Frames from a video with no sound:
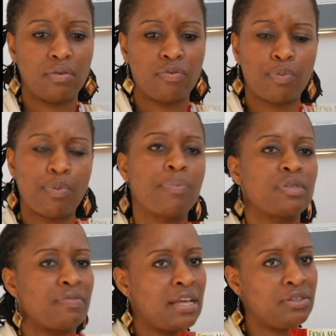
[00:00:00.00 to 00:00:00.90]
for the purpose
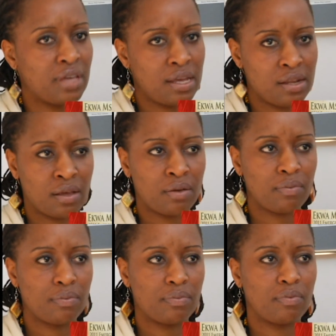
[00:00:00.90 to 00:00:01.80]
of educating
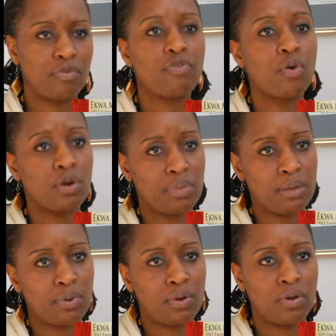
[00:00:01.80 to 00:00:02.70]
foreign
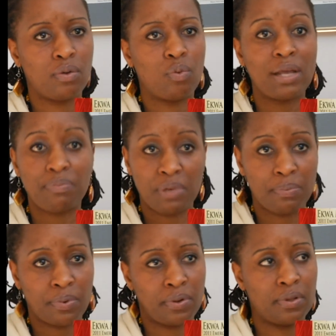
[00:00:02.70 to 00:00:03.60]
people, white
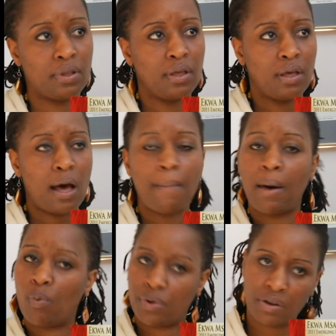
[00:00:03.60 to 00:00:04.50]
people,
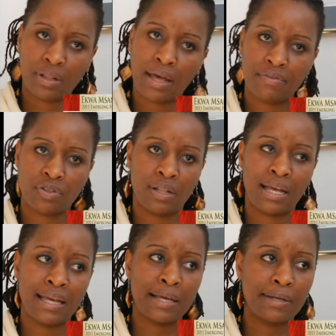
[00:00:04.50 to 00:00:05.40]
about what our lives are
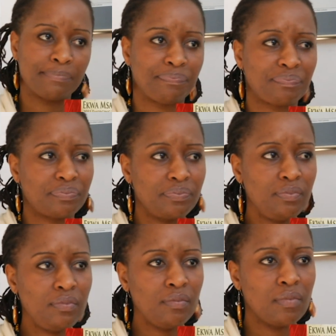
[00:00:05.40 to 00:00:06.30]
like
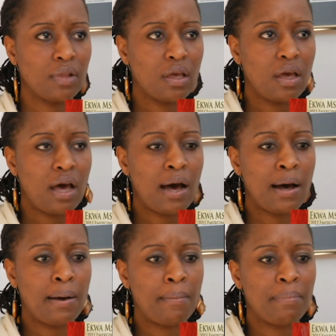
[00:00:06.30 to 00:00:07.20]

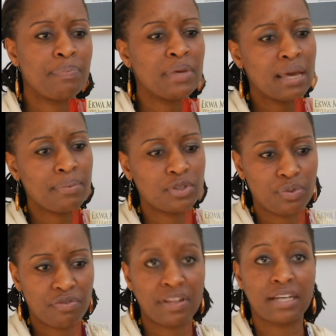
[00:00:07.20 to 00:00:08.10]
um, but being able to
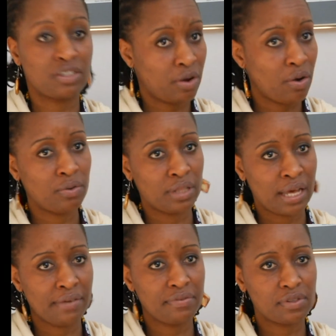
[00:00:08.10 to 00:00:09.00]
reflect on our own
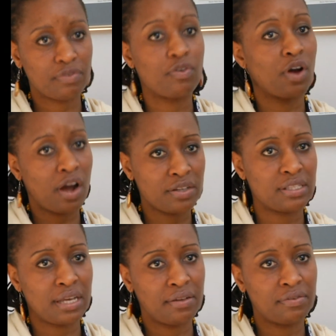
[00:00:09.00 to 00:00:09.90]
lives for
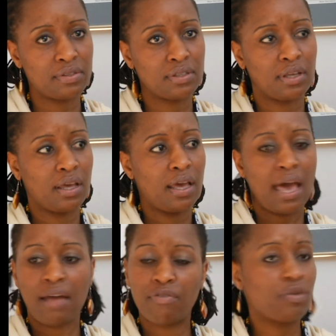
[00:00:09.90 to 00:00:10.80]
ourselves
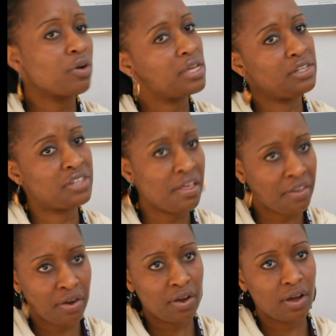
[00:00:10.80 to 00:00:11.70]
and for each
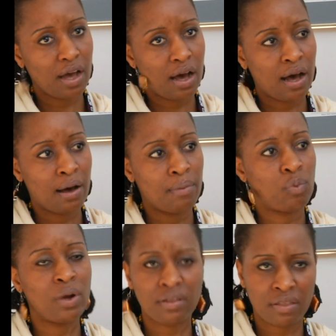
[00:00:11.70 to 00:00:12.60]
other. Um,
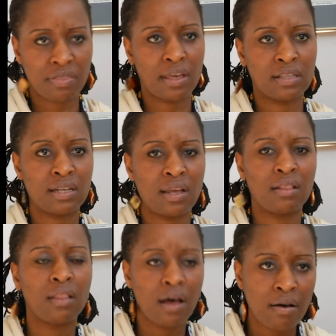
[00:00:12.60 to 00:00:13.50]
one of the things that I
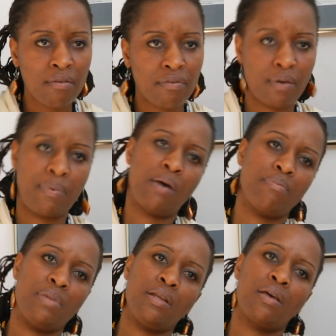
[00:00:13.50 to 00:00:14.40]
love about
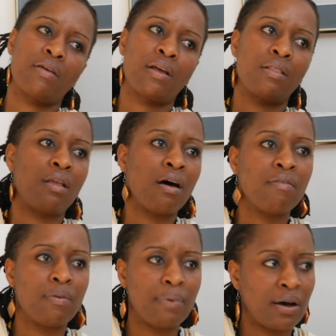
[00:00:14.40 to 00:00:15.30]
media, that I love
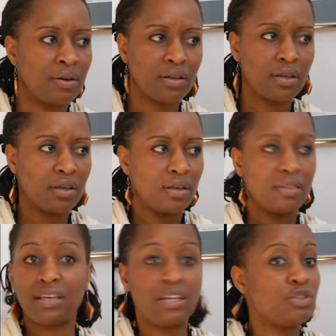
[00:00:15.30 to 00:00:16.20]
about
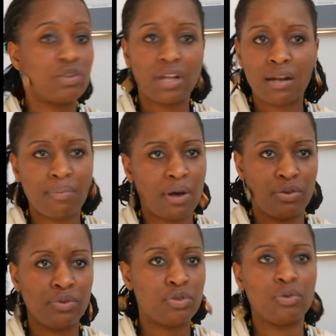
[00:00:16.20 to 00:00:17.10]
the internet, about
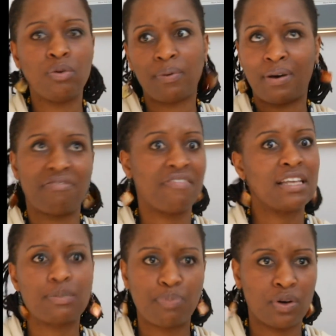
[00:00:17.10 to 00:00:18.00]
YouTube, about
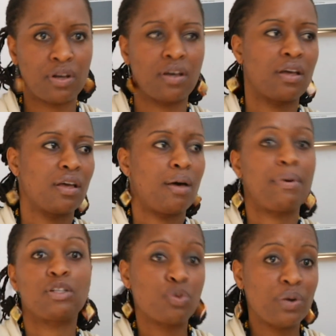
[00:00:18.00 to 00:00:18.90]
Facebook,
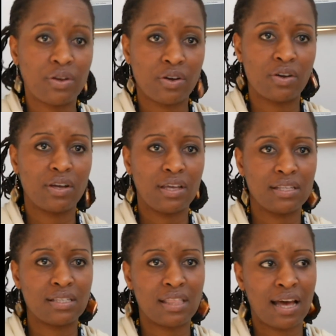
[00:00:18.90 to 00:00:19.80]
about Twitter,
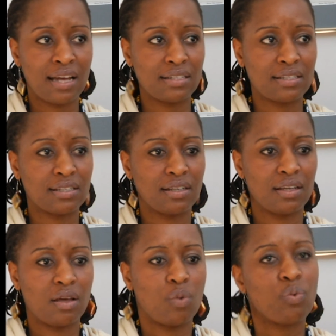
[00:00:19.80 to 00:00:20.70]
is that
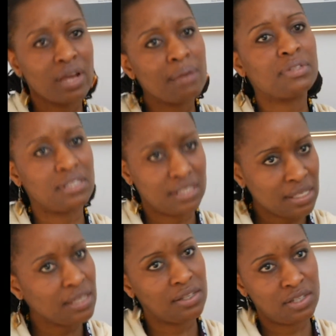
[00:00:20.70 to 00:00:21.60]
we're able to
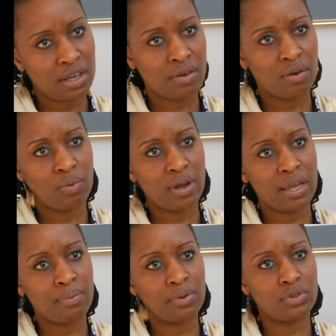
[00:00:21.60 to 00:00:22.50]
see each other. We're
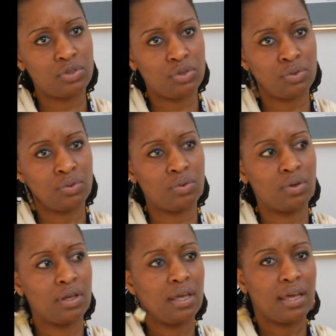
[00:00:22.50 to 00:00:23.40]
able to
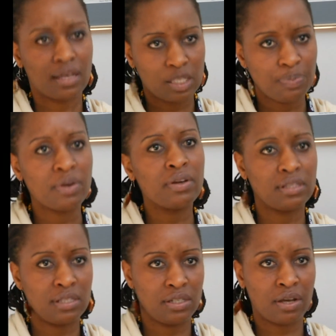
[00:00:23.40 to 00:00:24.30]

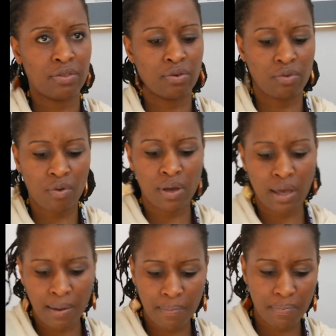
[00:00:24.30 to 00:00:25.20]
experience each other. Growing
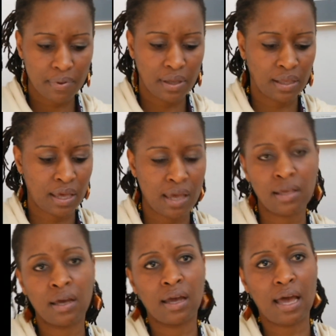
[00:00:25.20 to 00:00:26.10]
up in
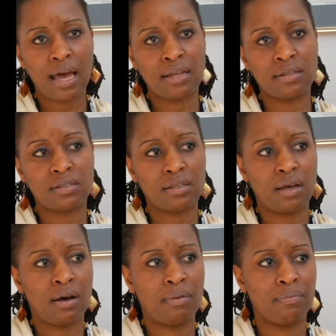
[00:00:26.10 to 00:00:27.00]
Kenya as
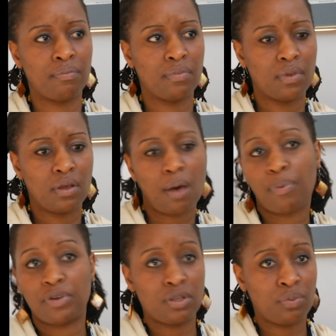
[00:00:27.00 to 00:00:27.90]
um, a
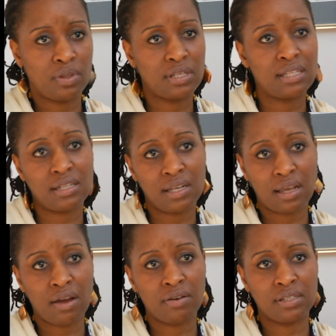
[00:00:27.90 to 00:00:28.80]
person with Tanzanian
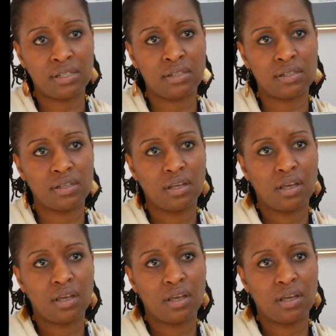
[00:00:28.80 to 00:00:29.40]
heritage,